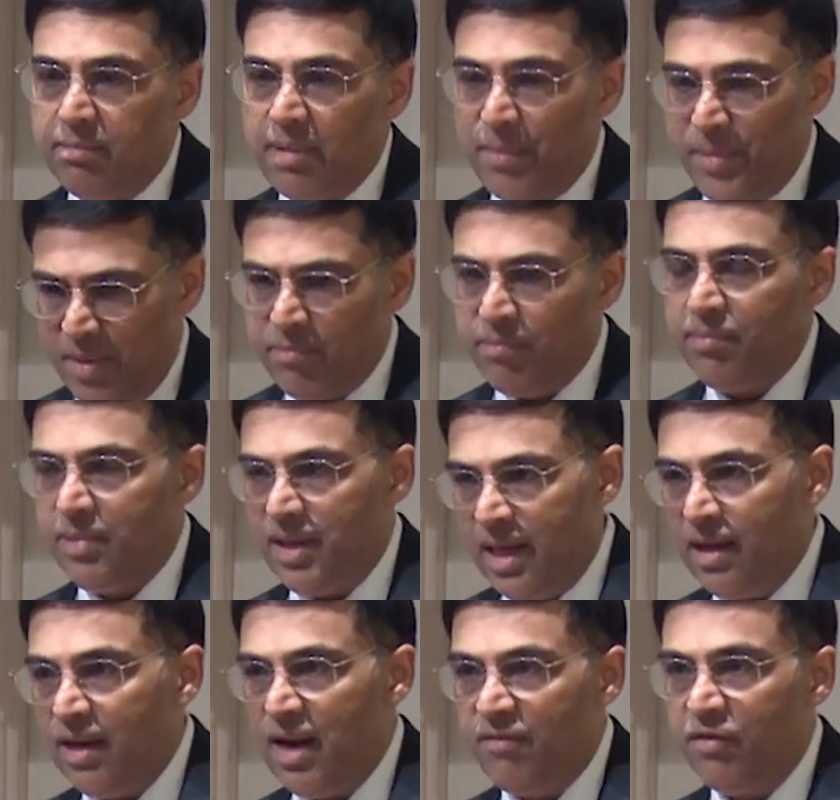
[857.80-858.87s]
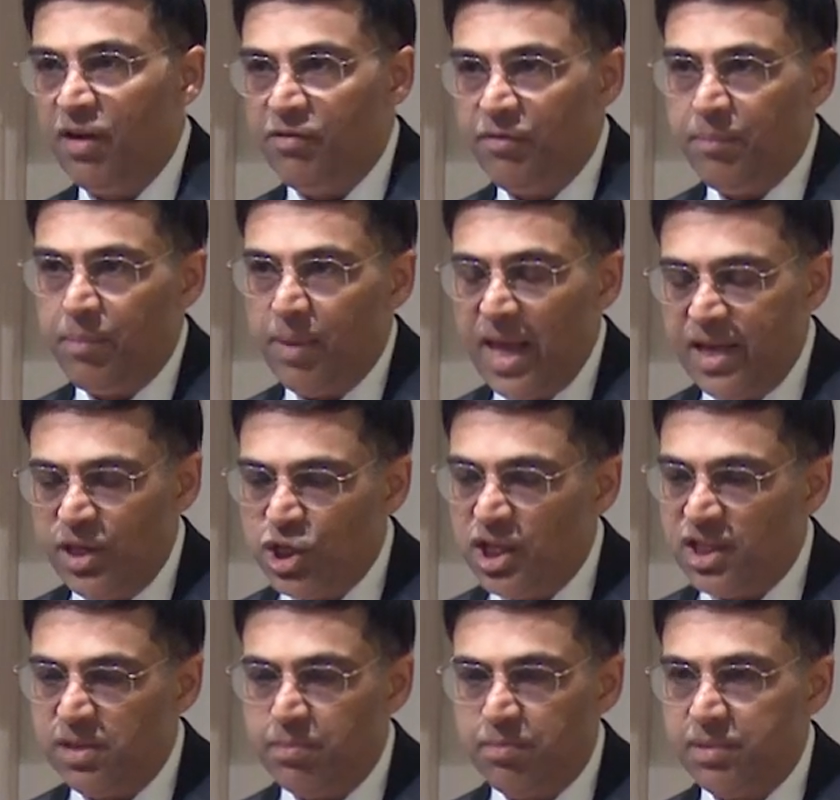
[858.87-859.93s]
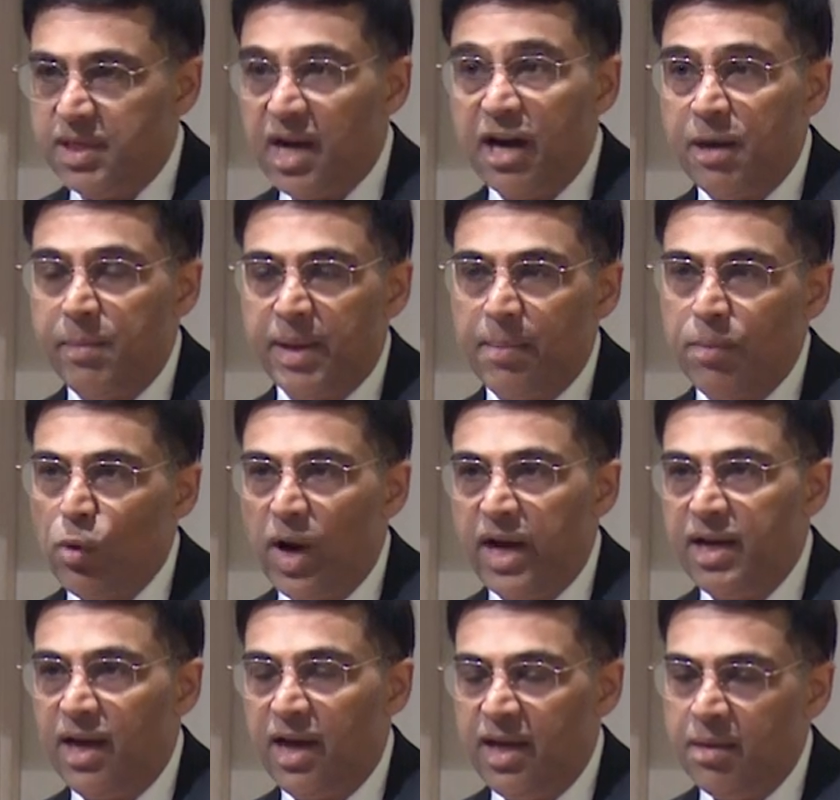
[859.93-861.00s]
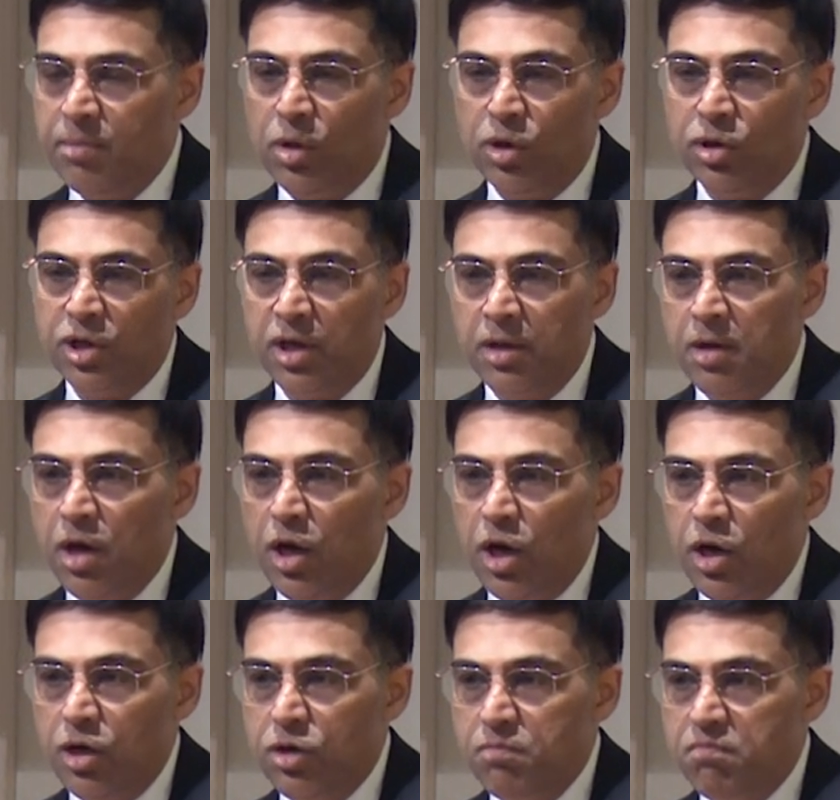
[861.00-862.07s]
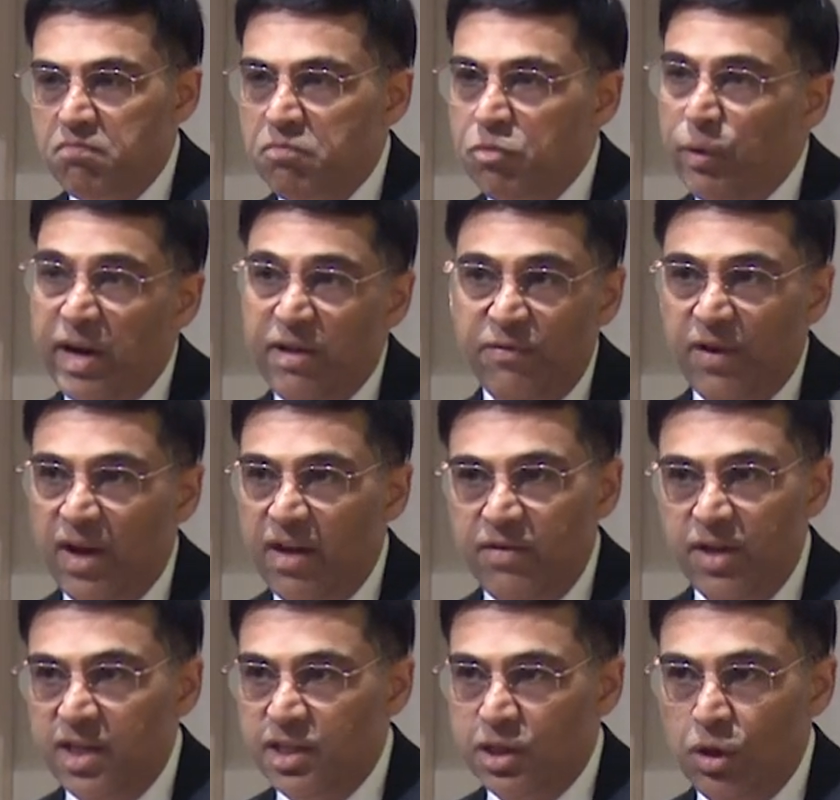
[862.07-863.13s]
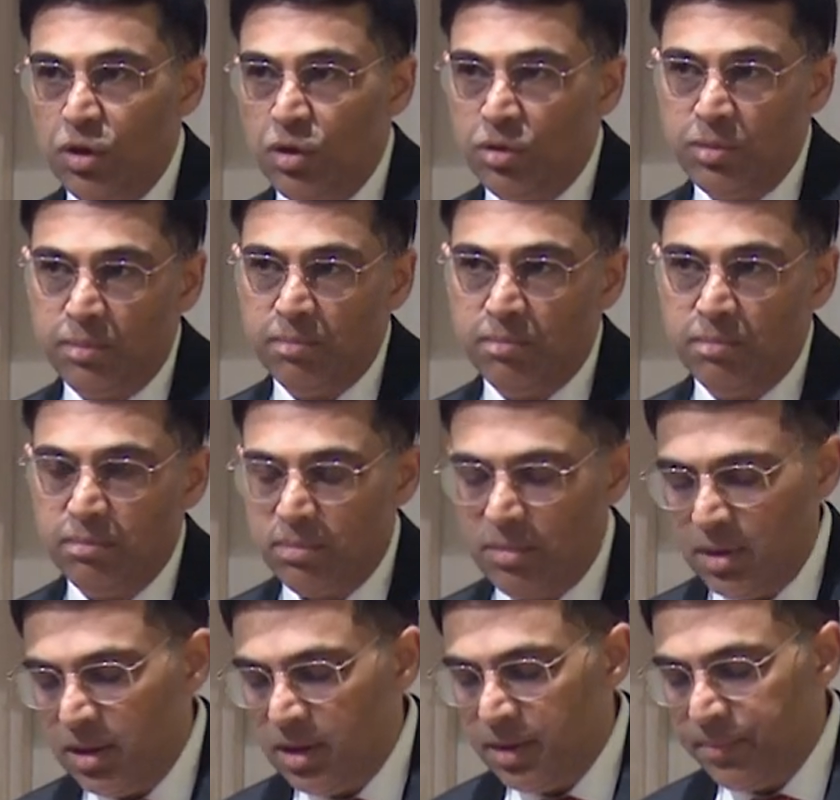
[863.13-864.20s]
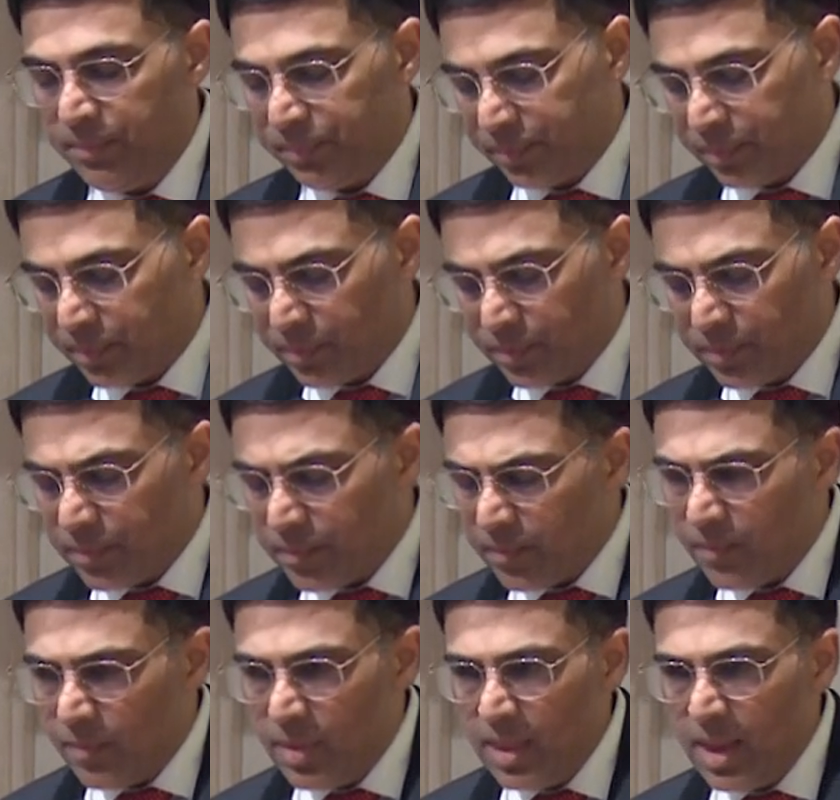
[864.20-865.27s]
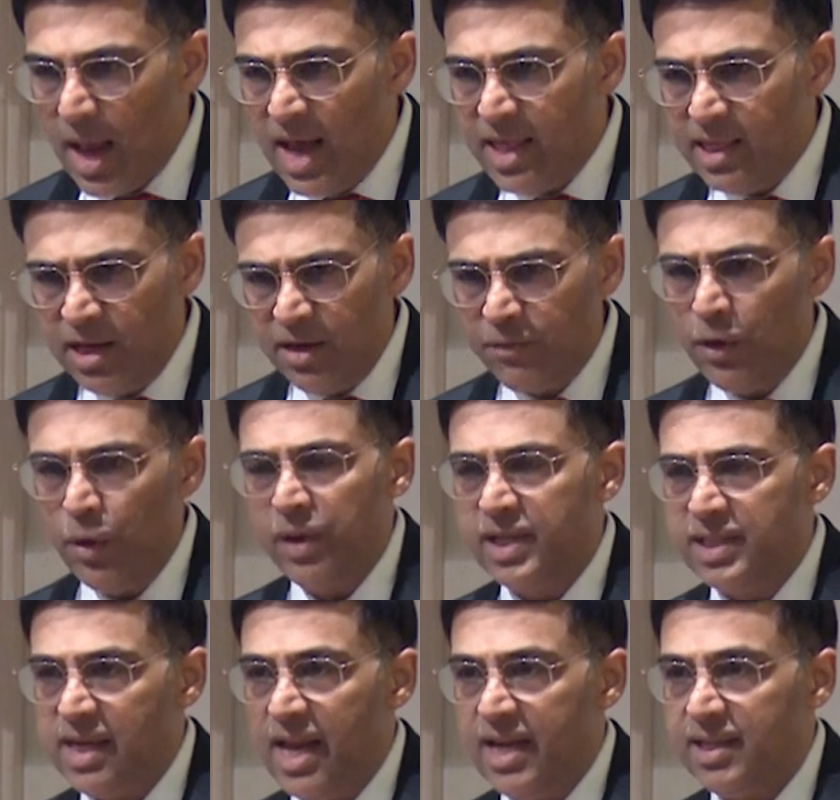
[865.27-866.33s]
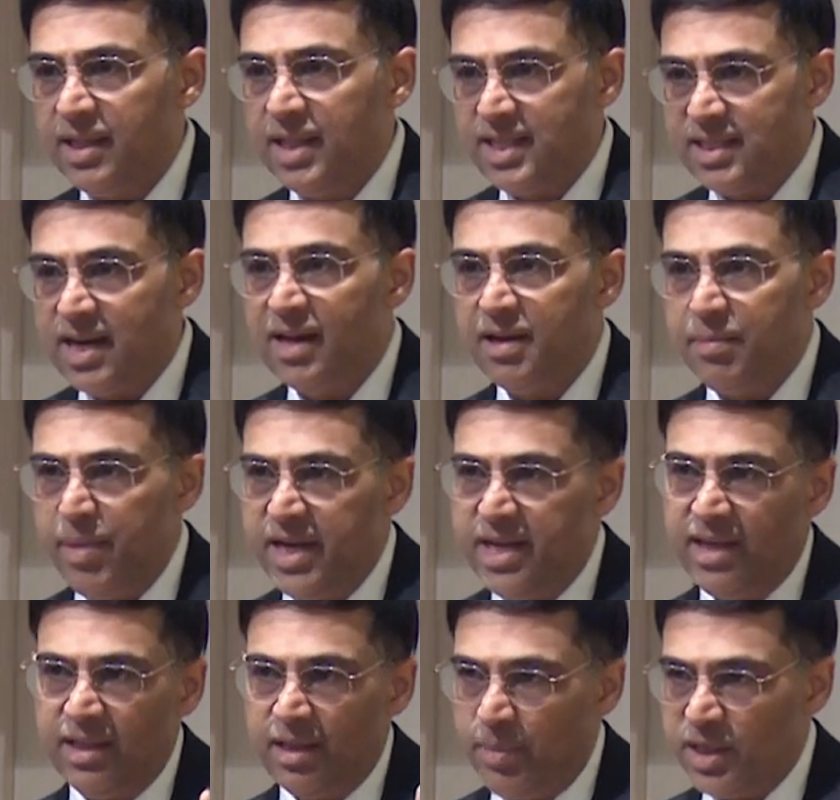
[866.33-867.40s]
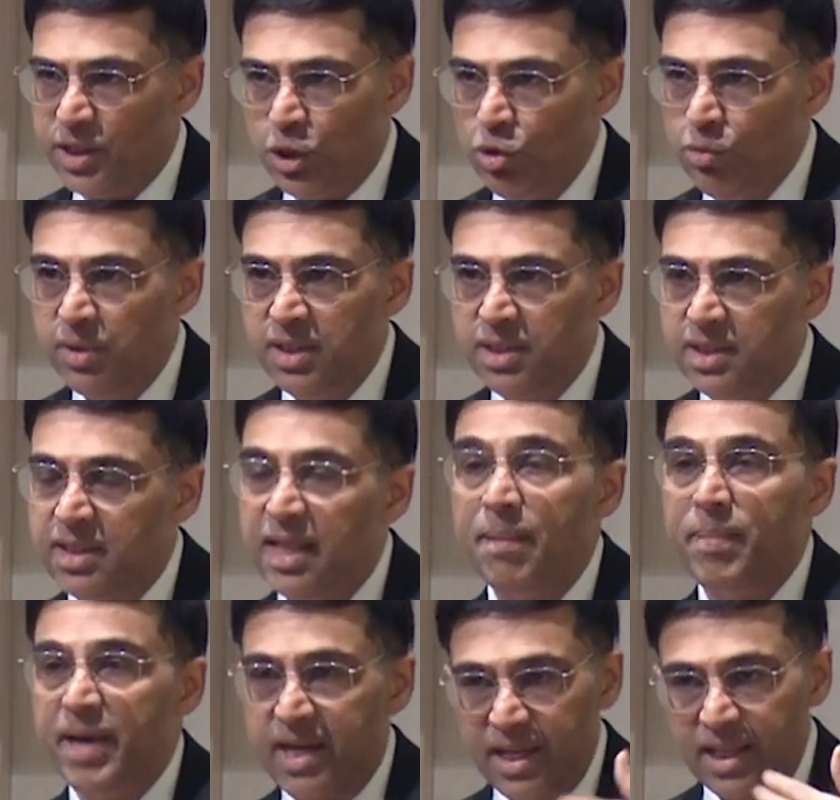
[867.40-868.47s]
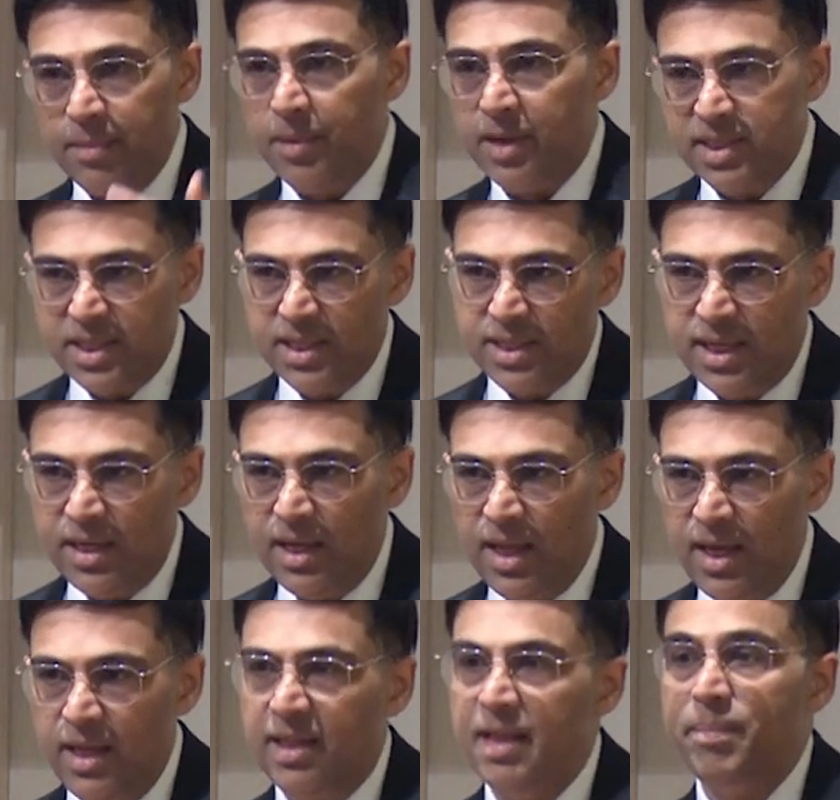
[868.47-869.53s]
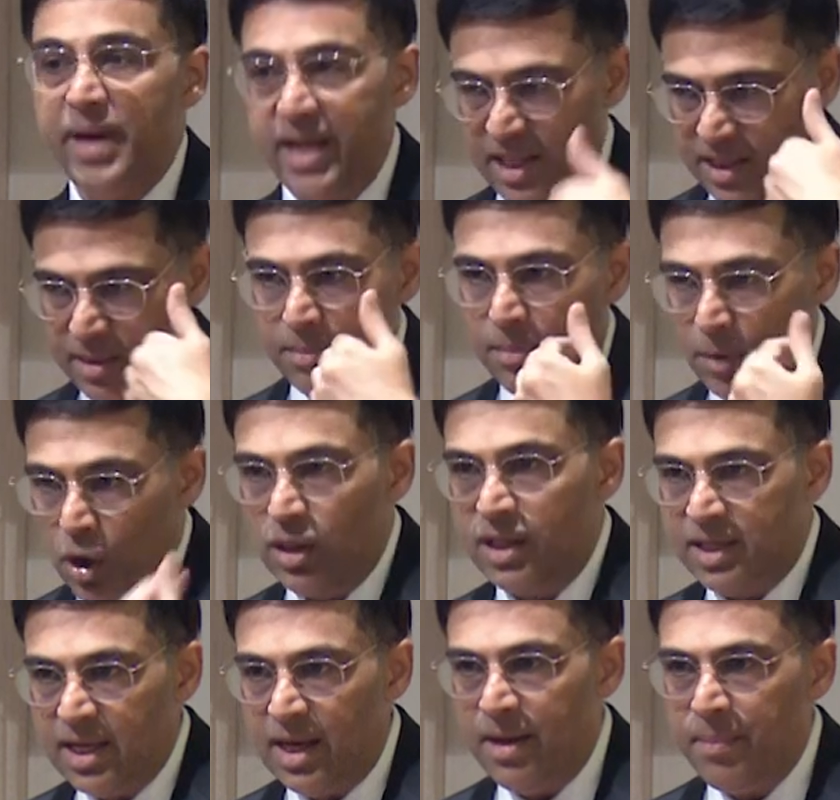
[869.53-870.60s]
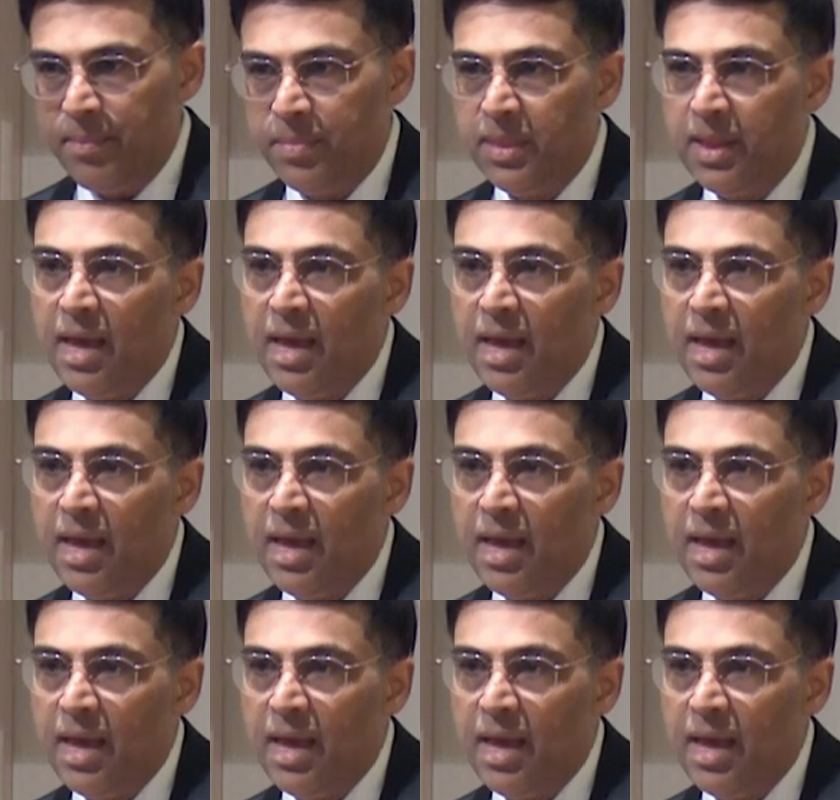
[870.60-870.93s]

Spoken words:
I mean, their level of playing chess started to become quite high about 25 years ago, and then a few years later, they started beating the best humans, then beating them consistently, then beating them all the time,